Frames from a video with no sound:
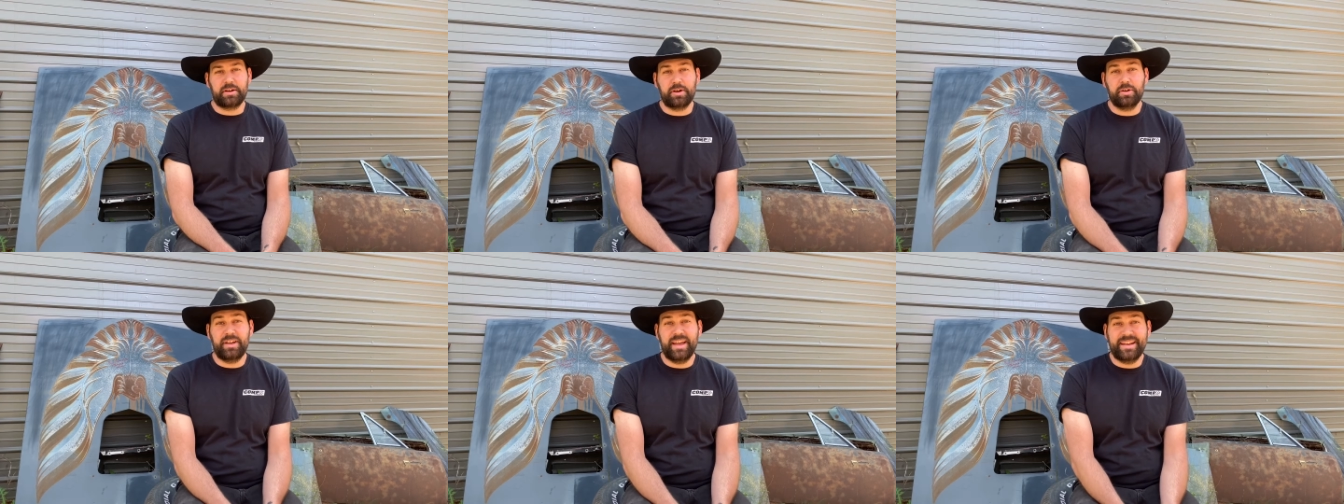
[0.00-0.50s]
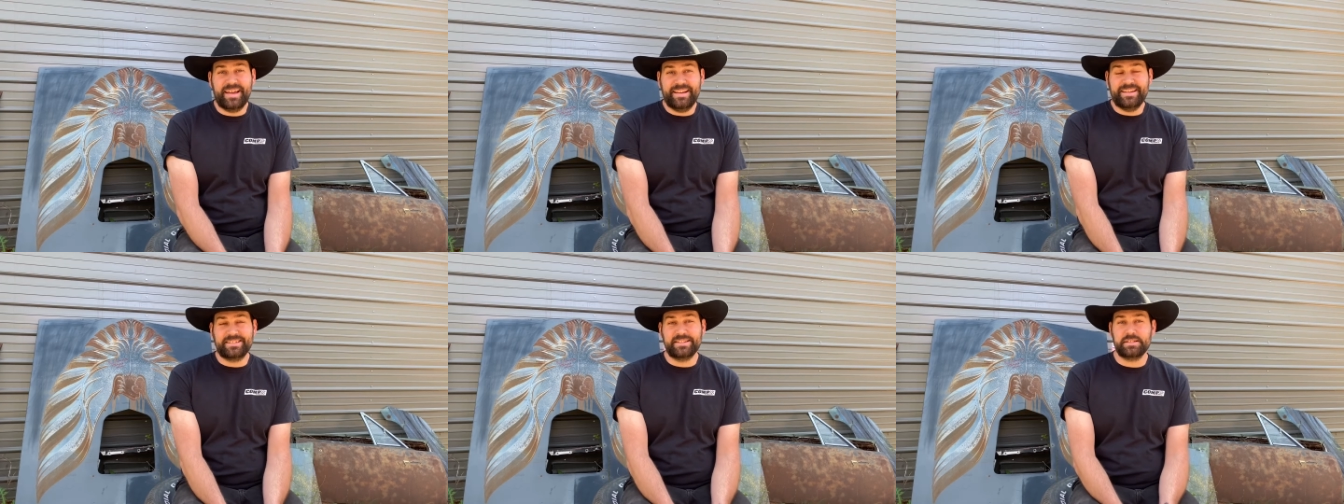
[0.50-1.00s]
only had
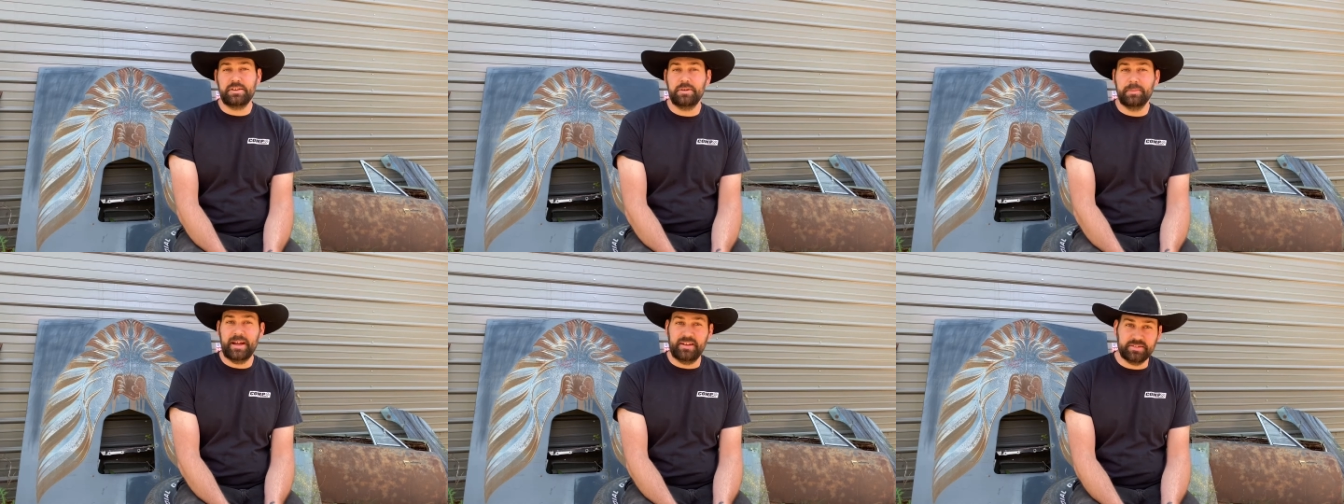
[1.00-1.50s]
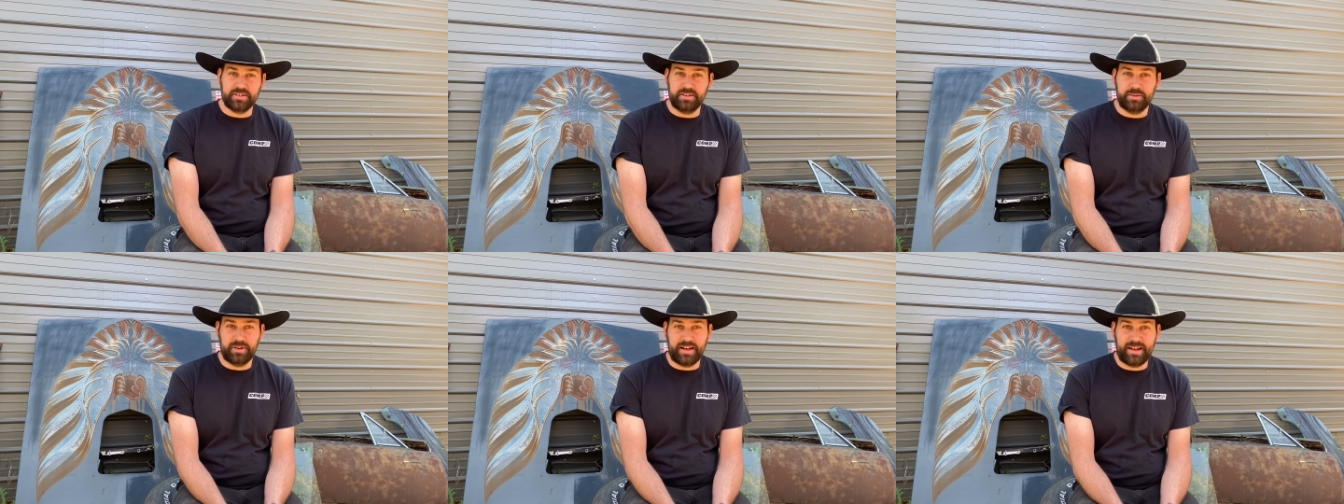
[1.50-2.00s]
8,600 miles on
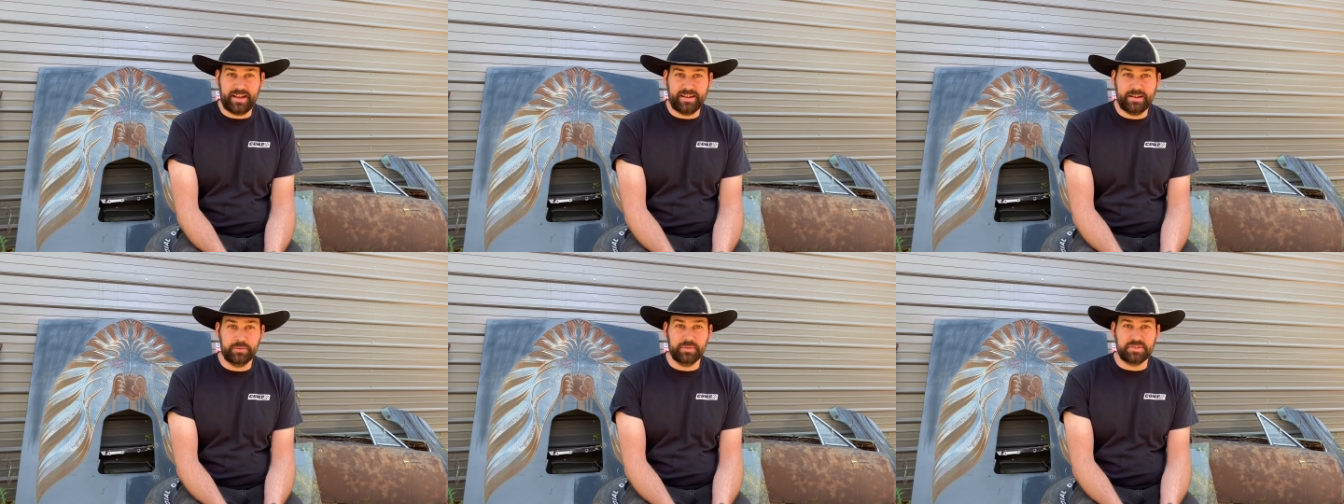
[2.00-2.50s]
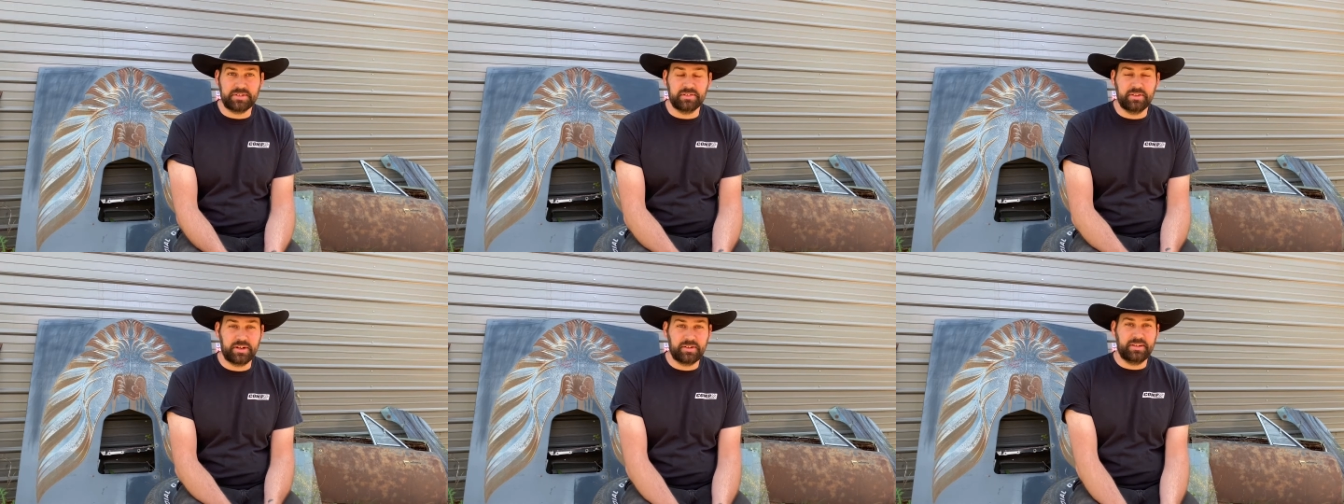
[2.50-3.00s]
it when I got it. It was
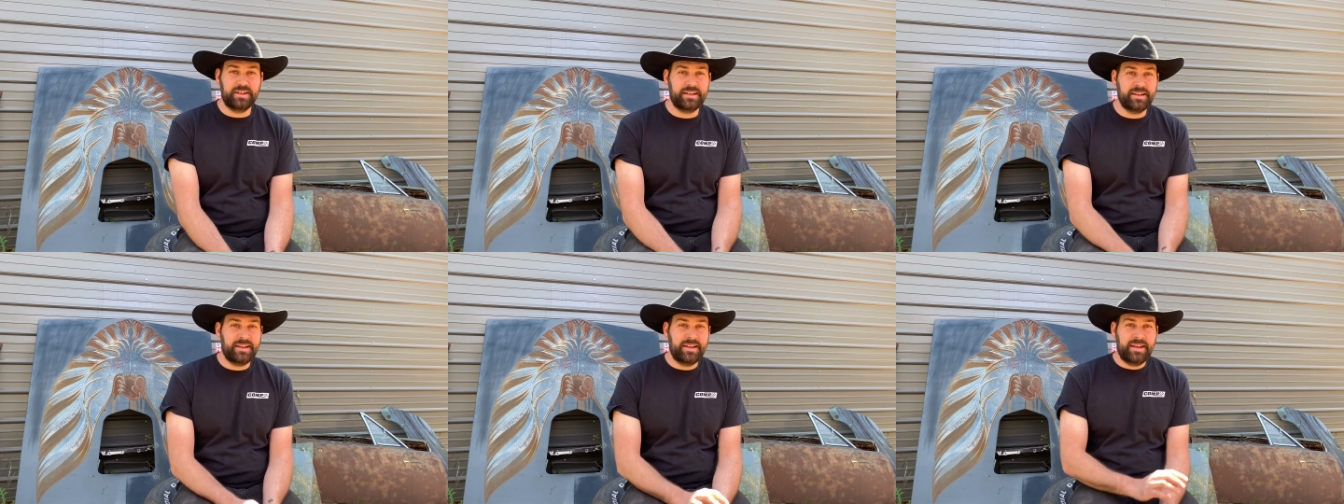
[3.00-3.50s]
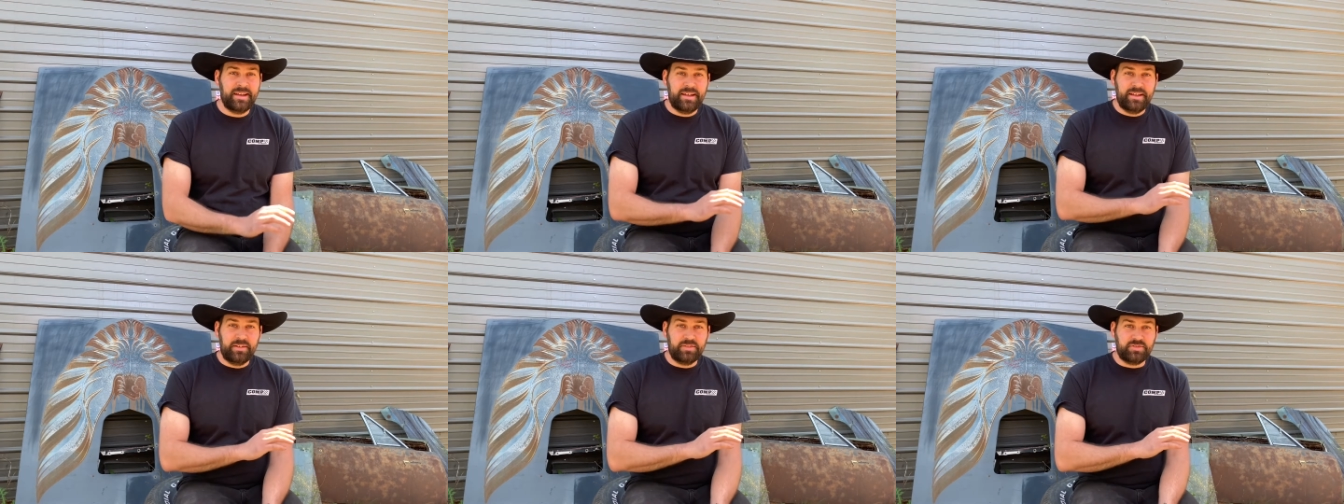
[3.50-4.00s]
literally
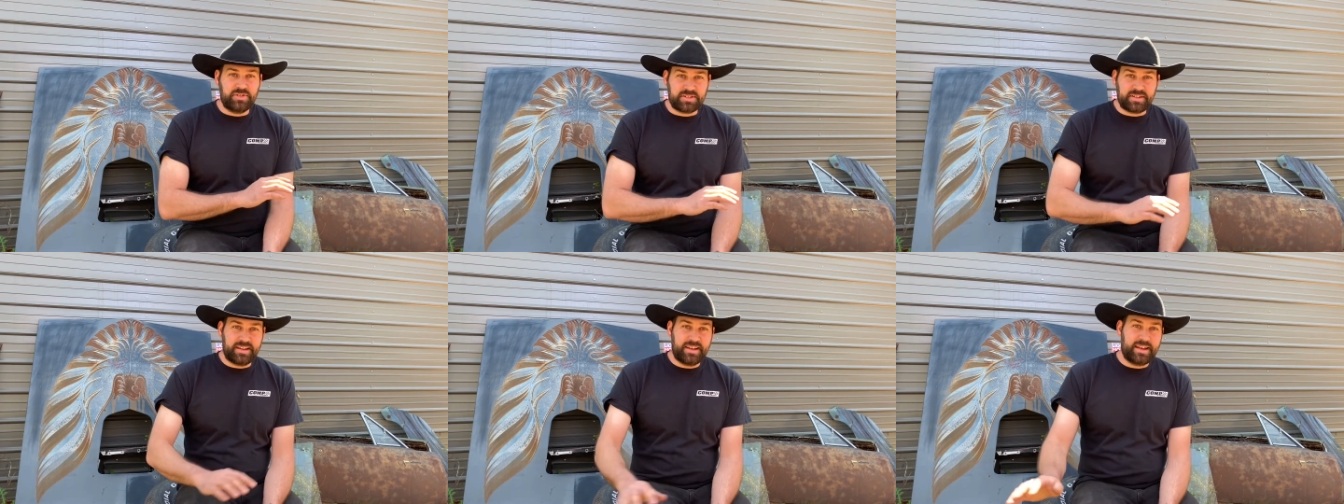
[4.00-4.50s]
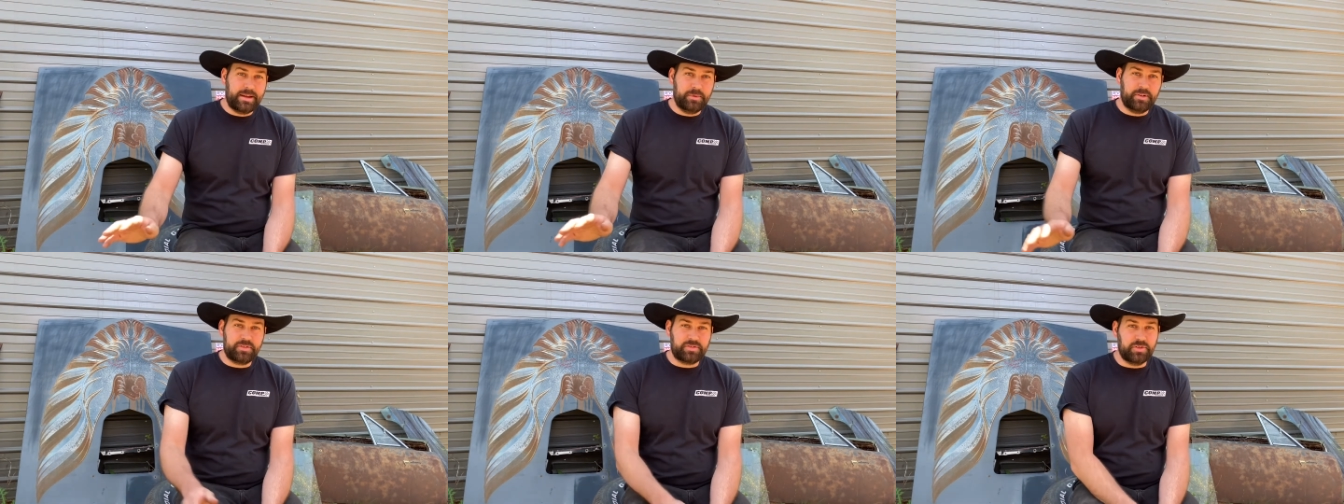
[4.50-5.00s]
just like it came
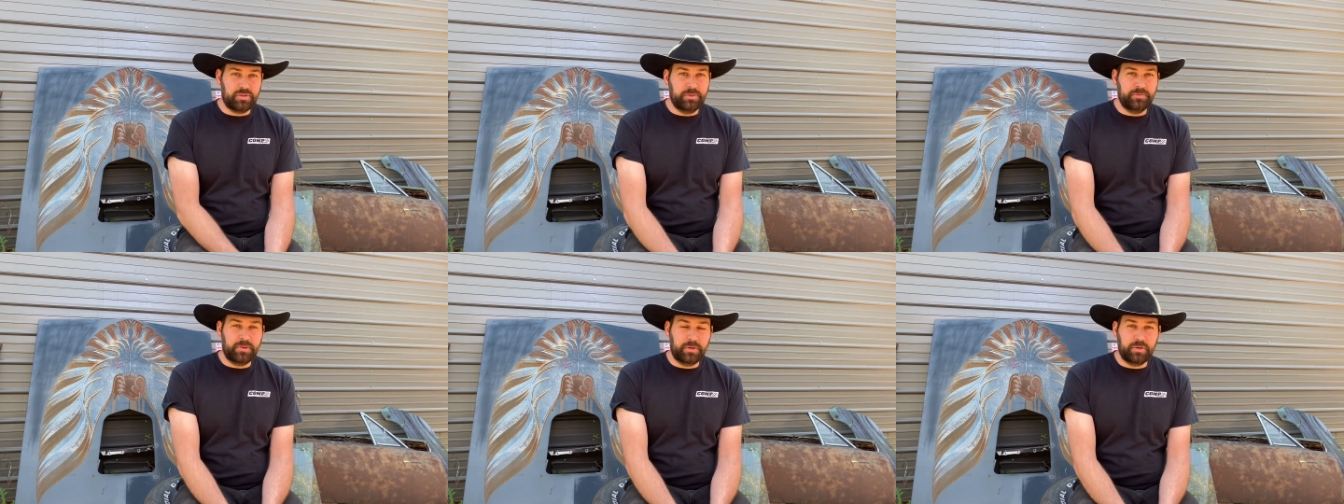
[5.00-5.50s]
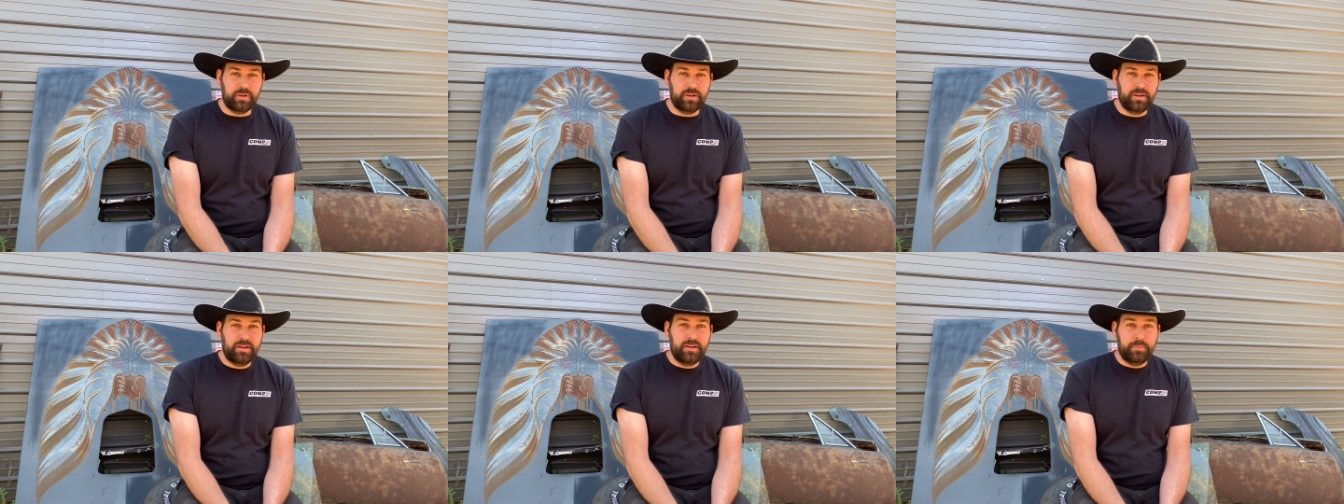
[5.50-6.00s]
off the showroom floor,
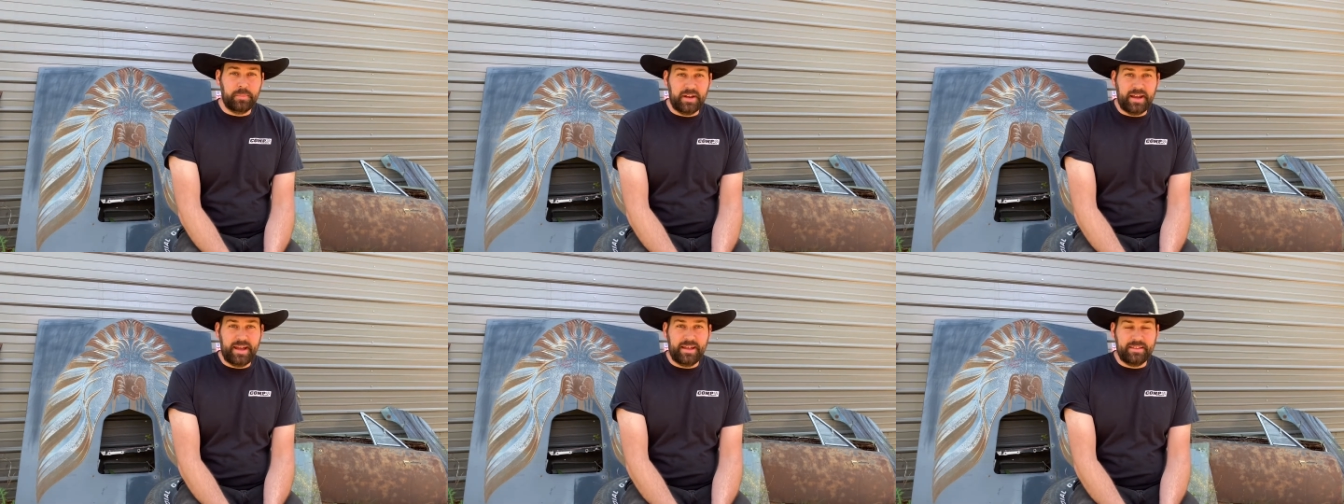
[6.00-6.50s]
but it had the